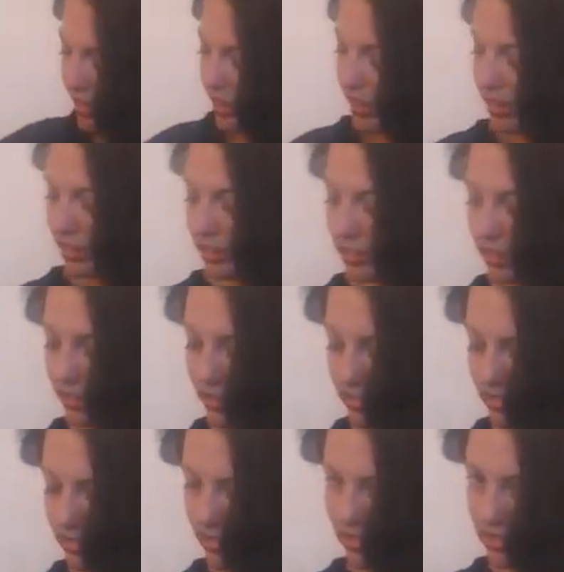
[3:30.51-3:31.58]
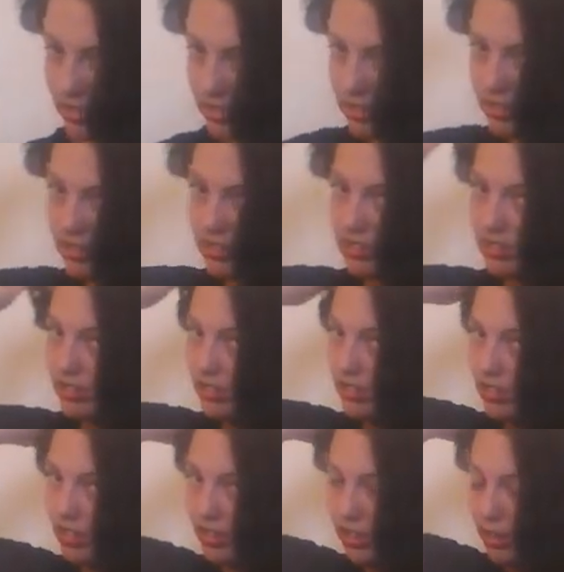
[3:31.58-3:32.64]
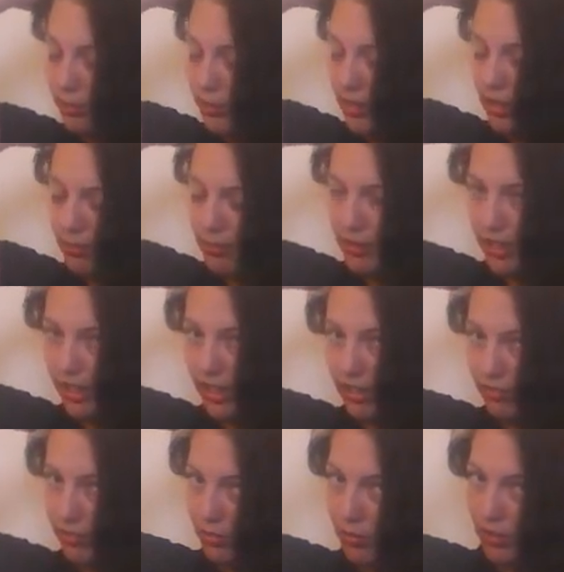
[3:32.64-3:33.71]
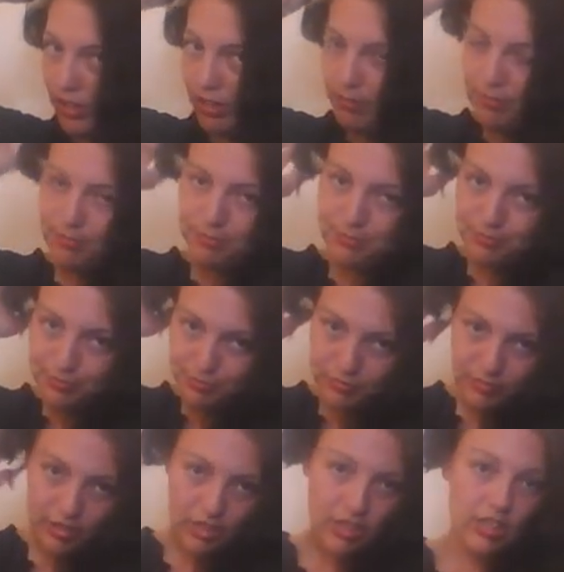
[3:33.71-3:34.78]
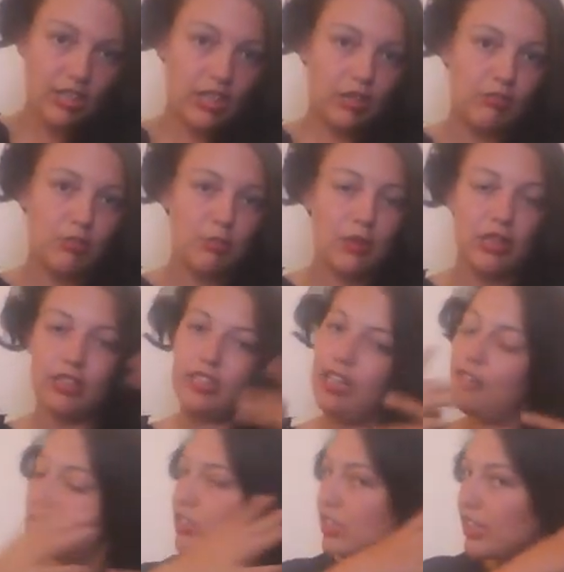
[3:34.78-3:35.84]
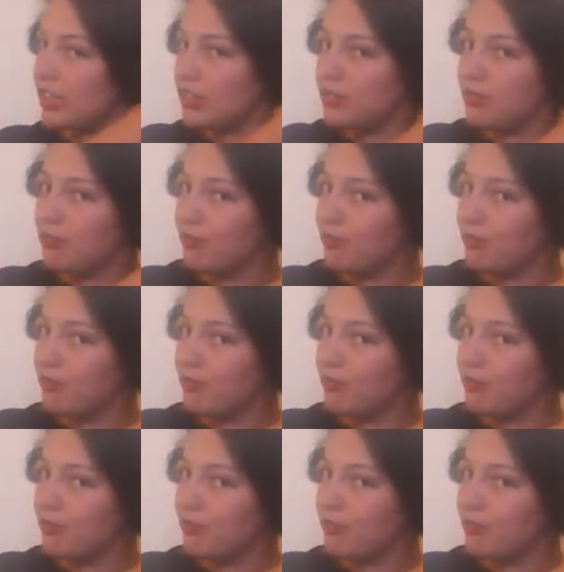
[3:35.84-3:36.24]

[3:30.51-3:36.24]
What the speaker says: and just clip it up out of the way. And we'll part that one later.